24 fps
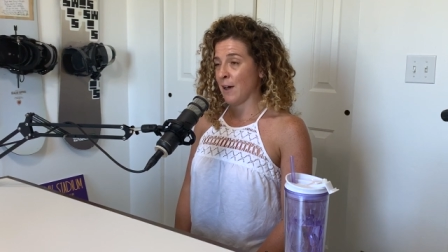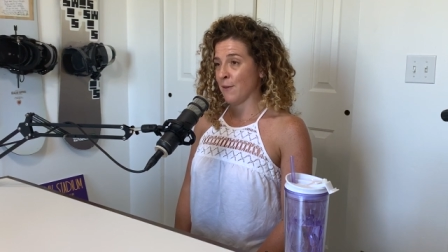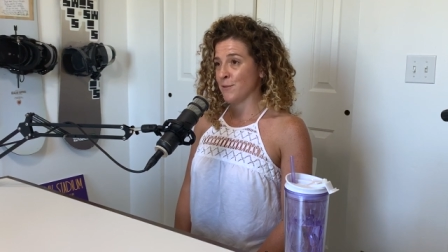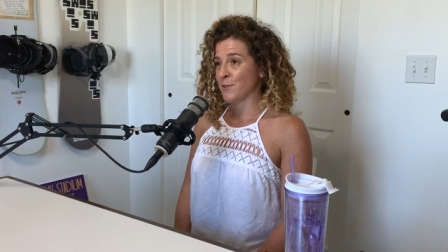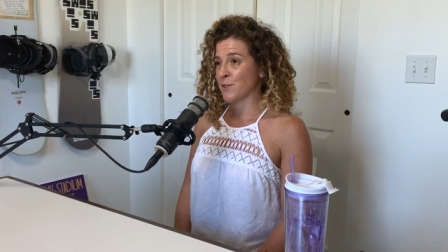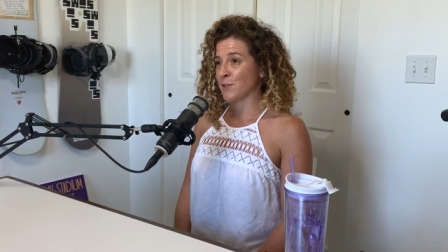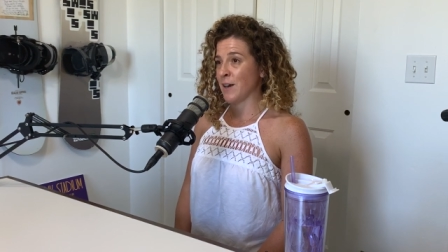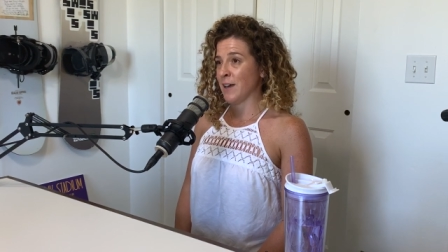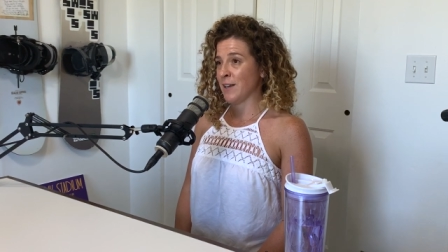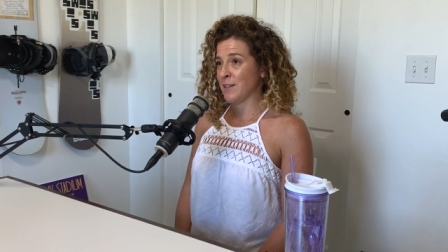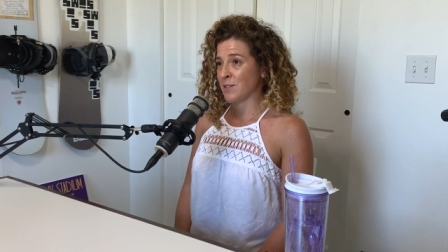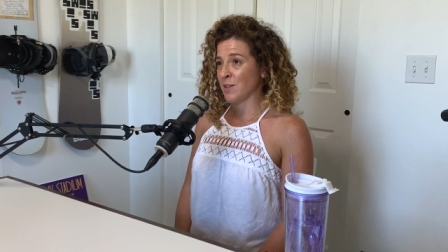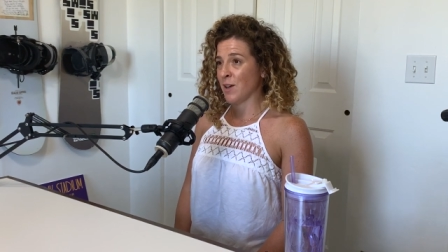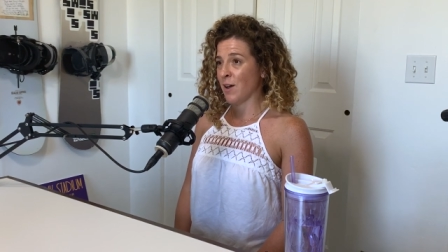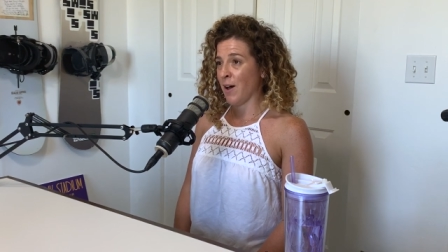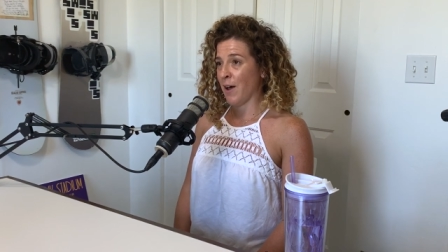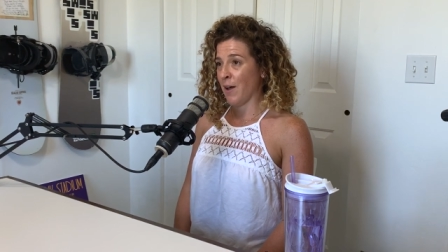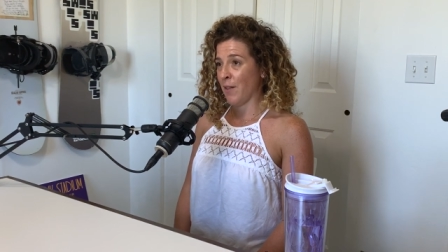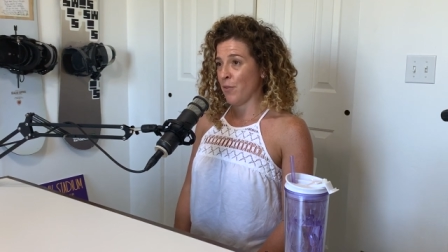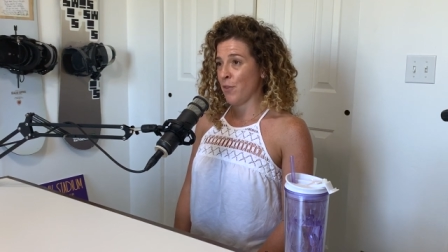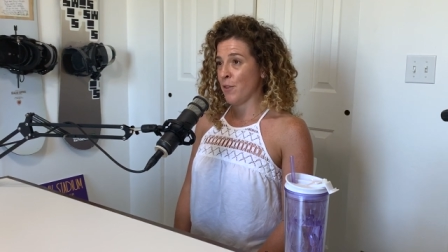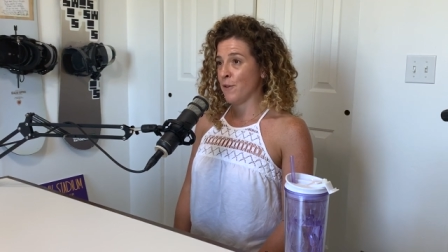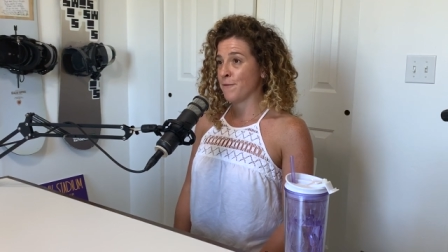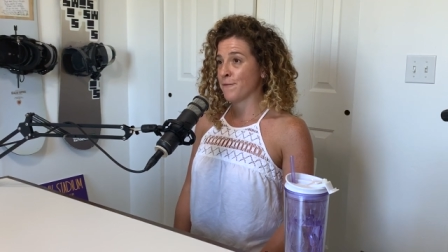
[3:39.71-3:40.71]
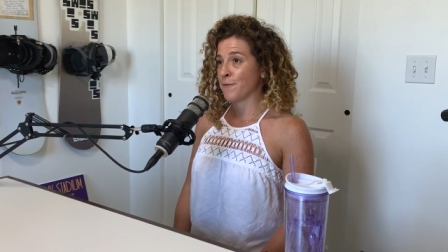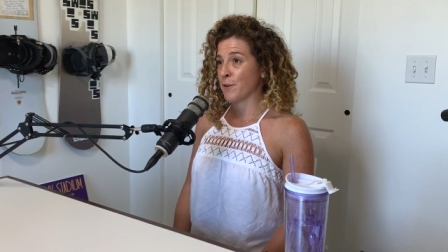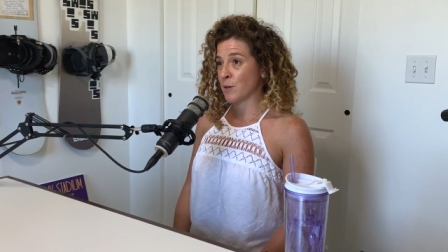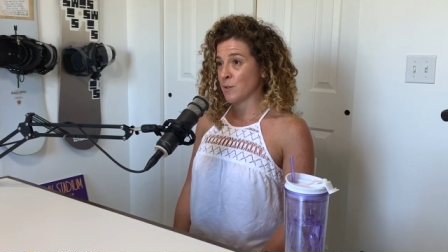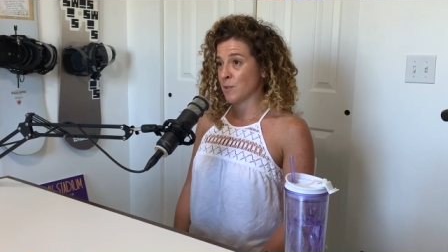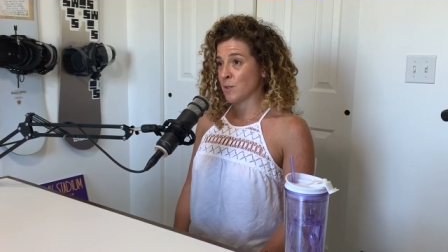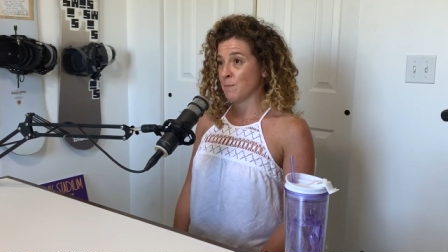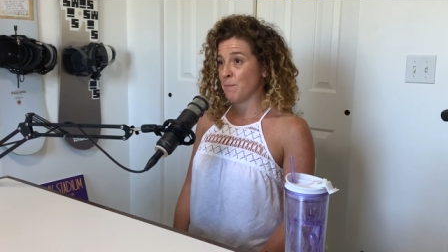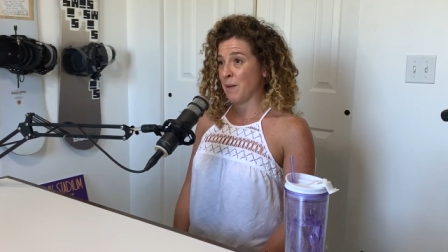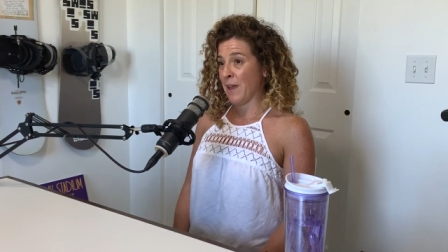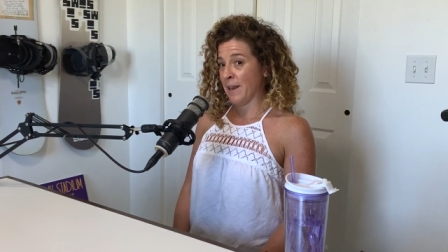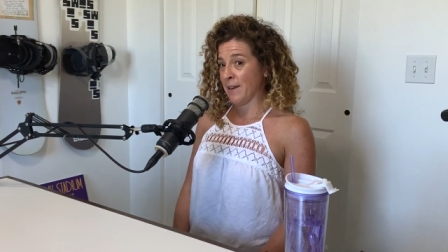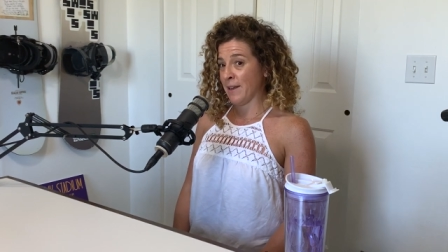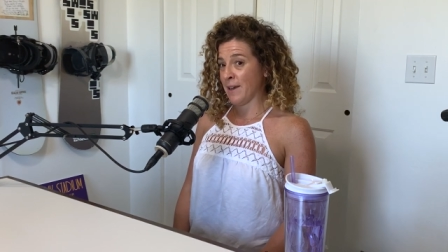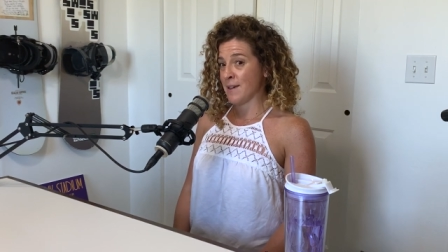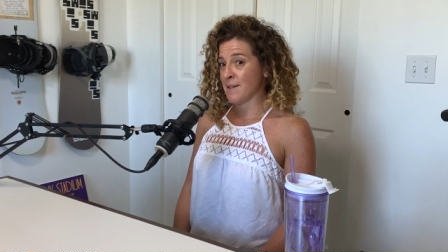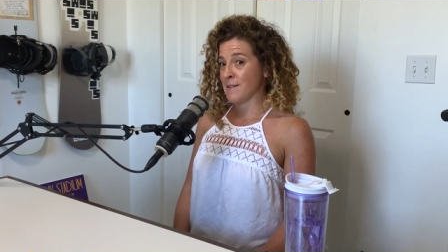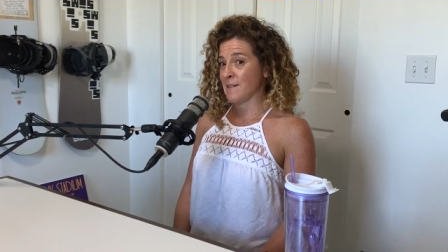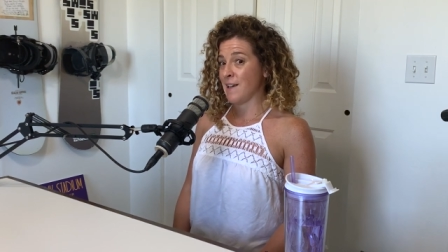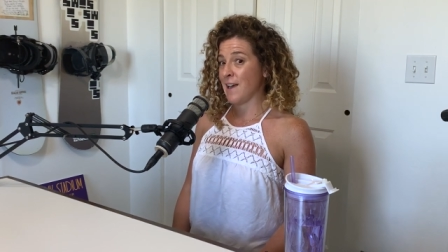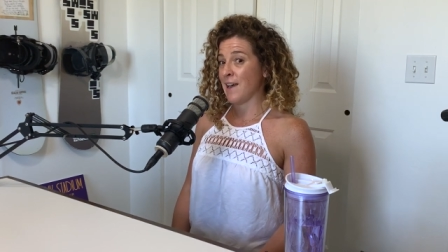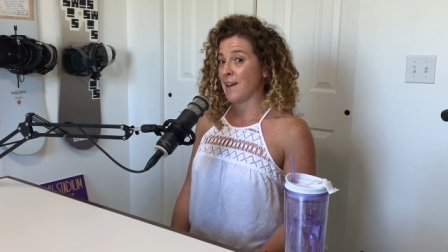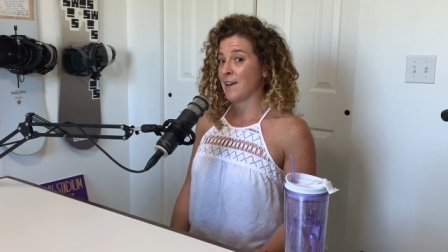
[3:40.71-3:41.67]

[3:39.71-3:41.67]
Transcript: after I taught the first beta,